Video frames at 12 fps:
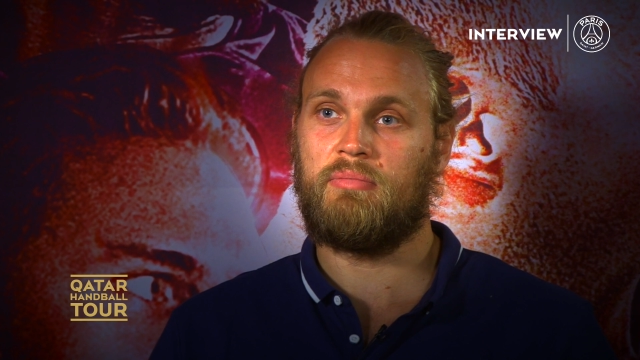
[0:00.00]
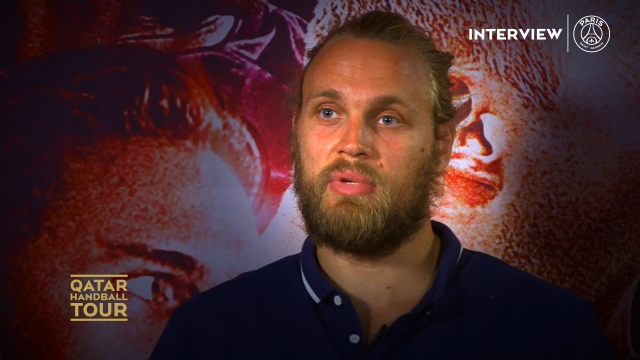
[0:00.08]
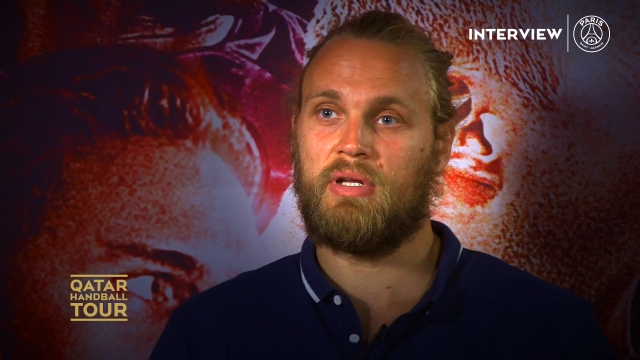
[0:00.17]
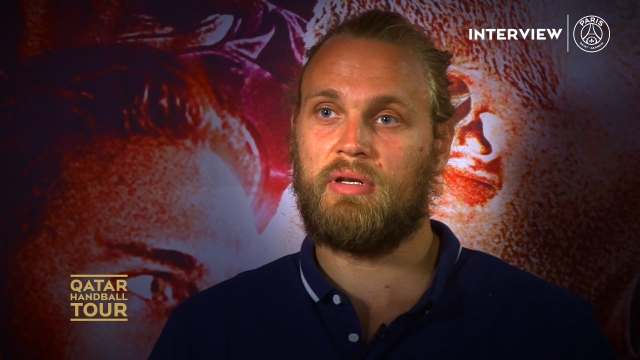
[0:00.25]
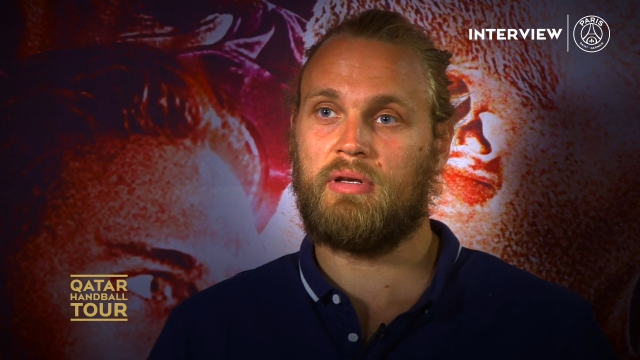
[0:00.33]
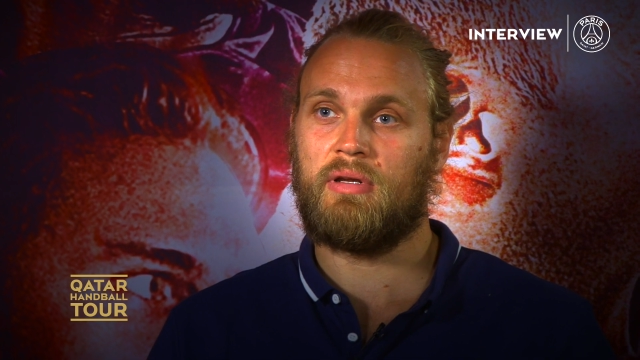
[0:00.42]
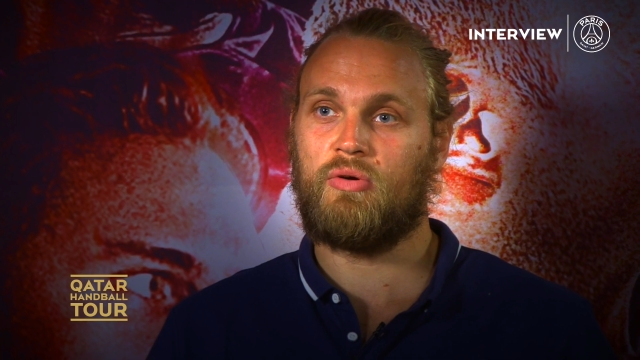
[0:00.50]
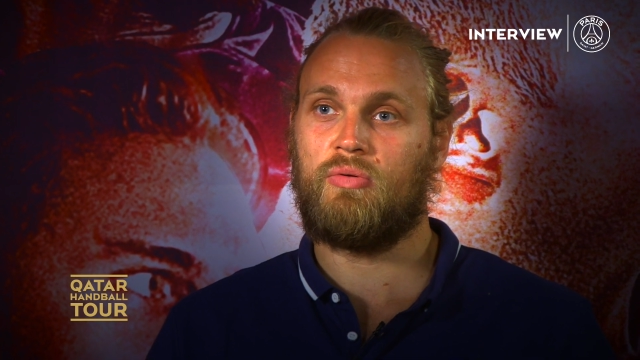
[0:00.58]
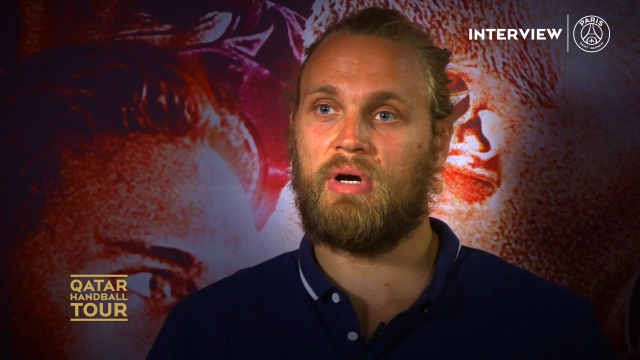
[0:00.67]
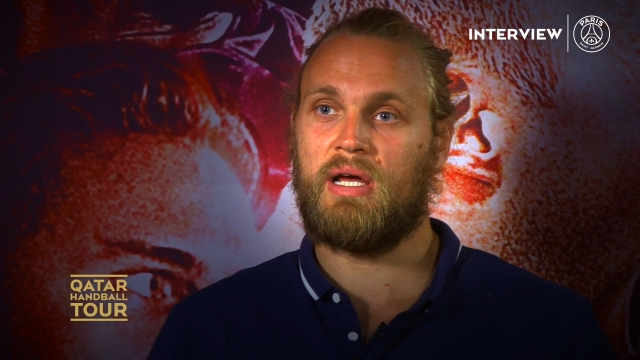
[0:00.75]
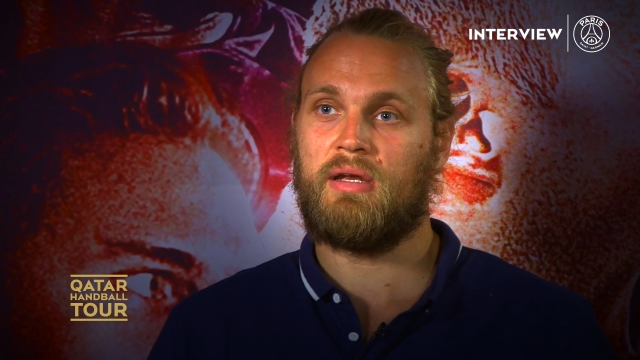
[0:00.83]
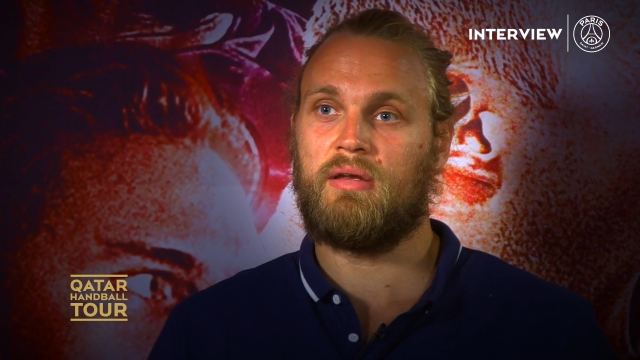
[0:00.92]
been
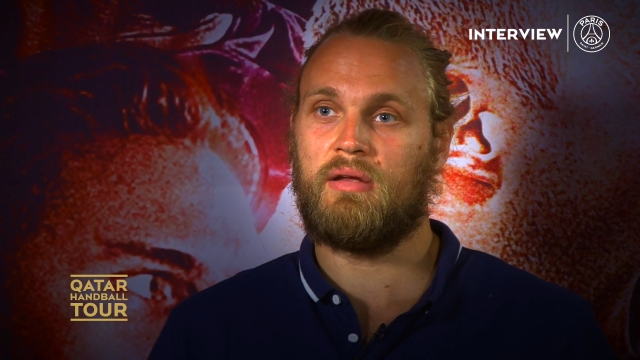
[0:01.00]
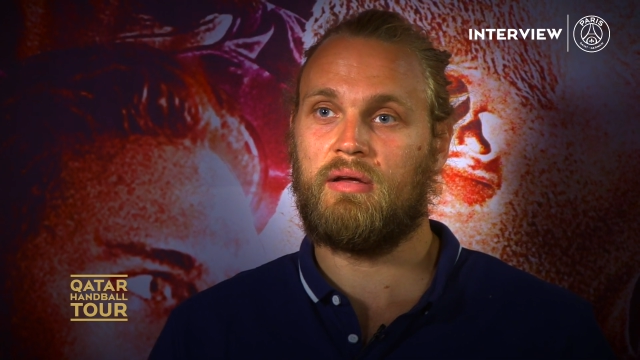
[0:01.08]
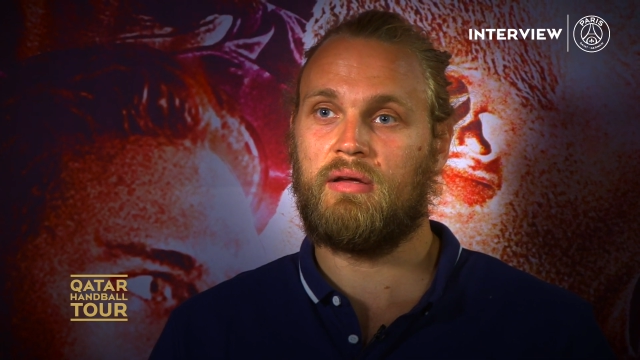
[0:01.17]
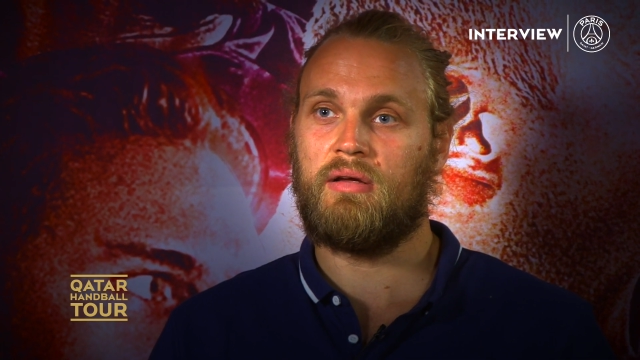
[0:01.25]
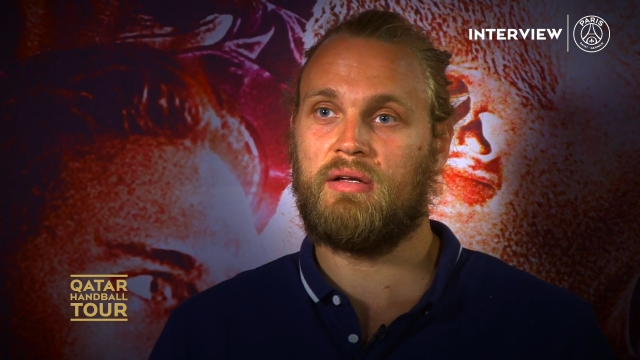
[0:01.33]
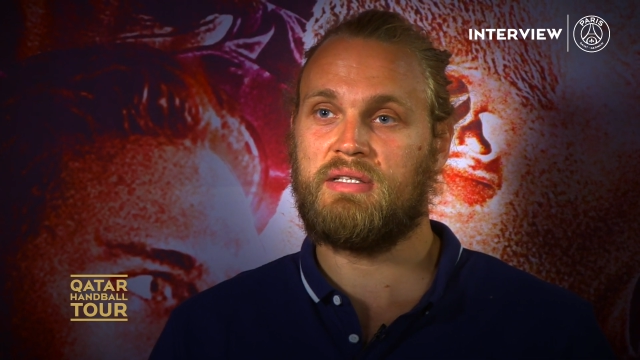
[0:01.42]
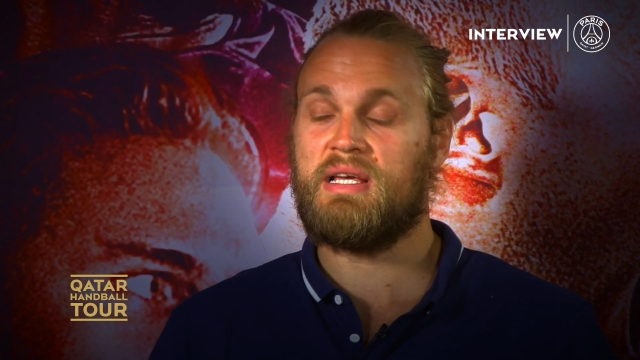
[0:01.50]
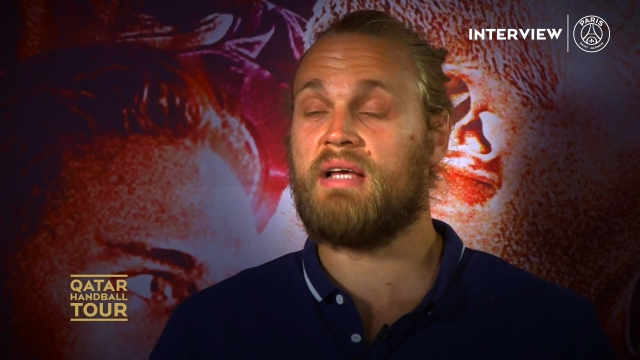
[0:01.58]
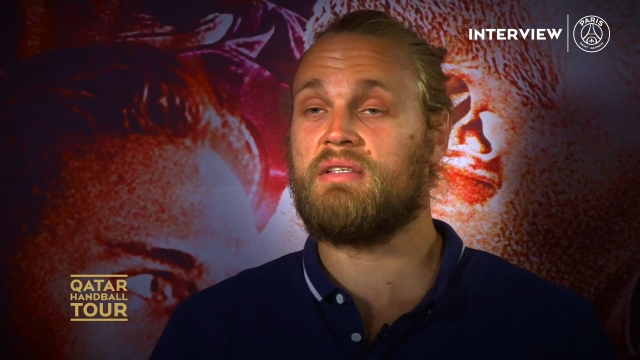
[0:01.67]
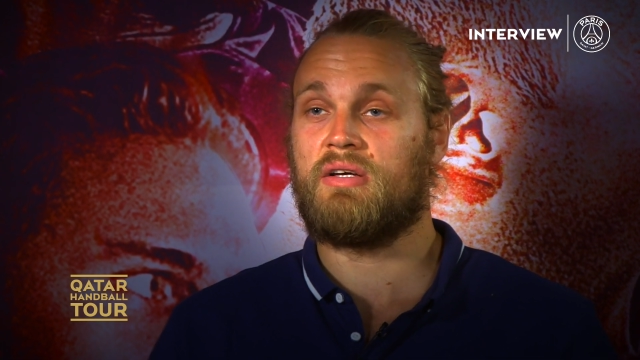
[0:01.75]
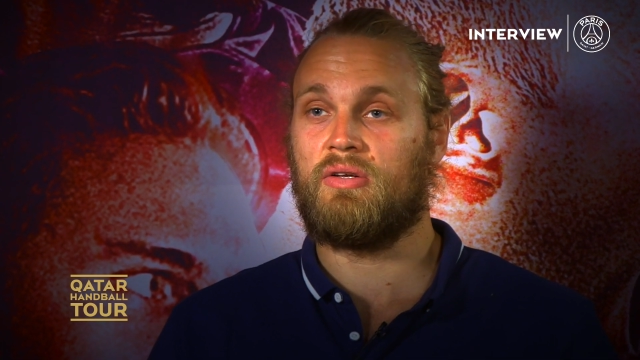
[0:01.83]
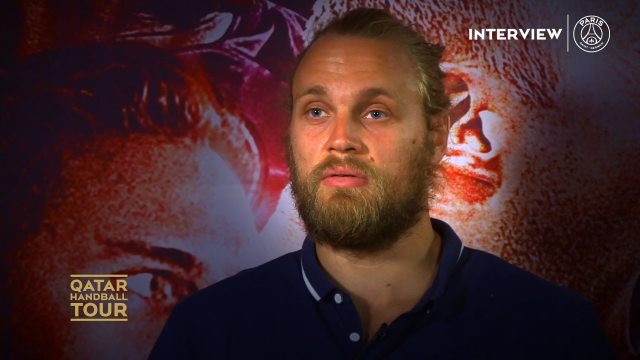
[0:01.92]
quite
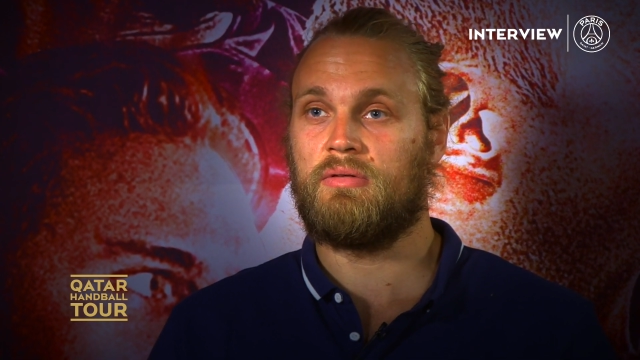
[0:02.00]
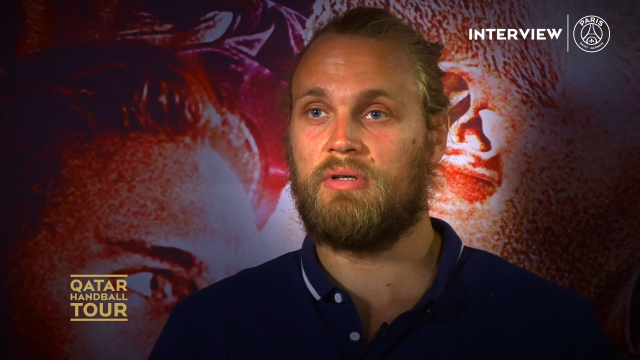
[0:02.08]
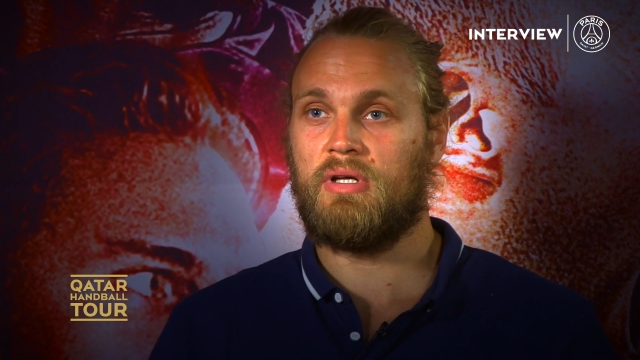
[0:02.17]
tactical.